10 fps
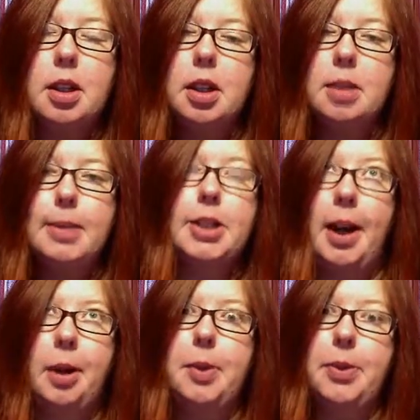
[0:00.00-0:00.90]
my
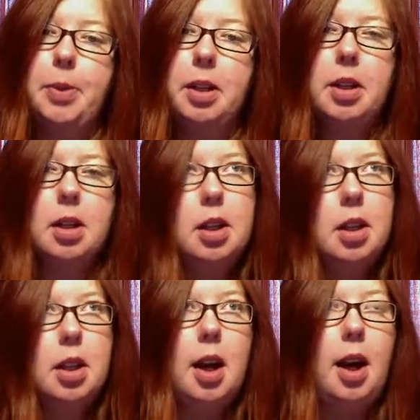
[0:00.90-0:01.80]
child wants one.
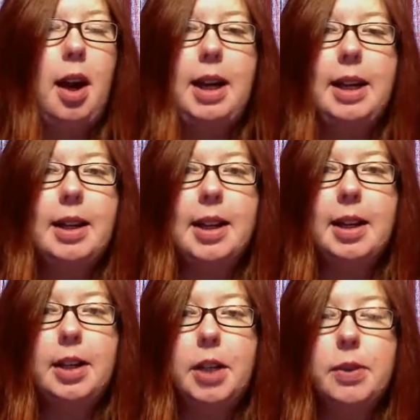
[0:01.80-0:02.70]
I need to
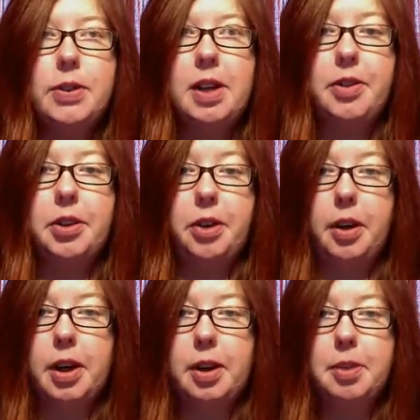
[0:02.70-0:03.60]
knit cute stuff in the
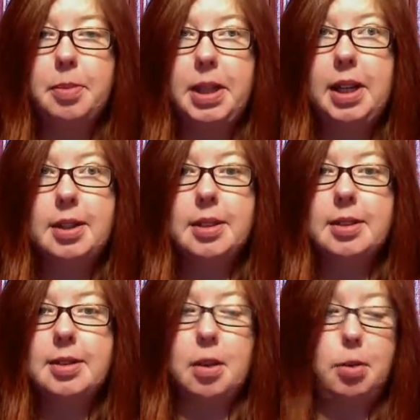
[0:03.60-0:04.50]
dark or
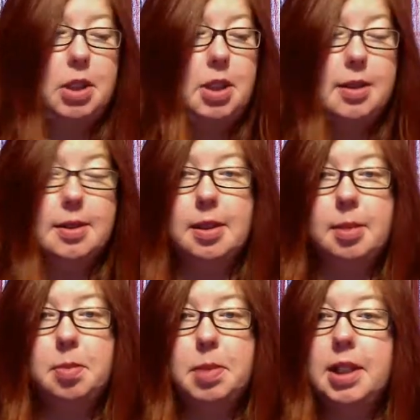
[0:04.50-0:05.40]
when she's
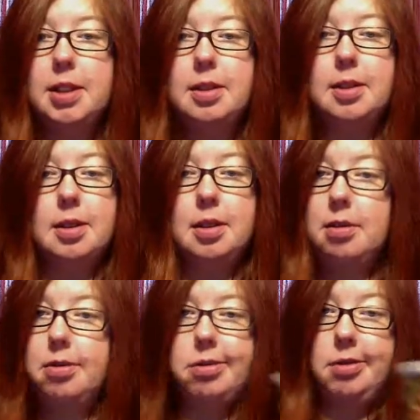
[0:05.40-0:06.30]
asleep because
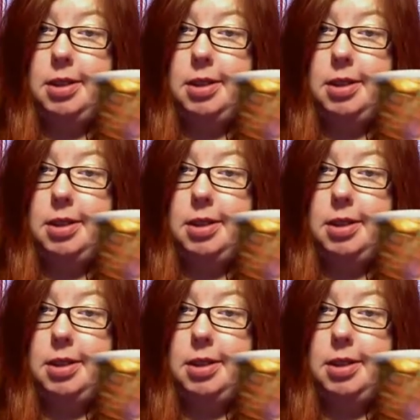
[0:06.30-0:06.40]
this is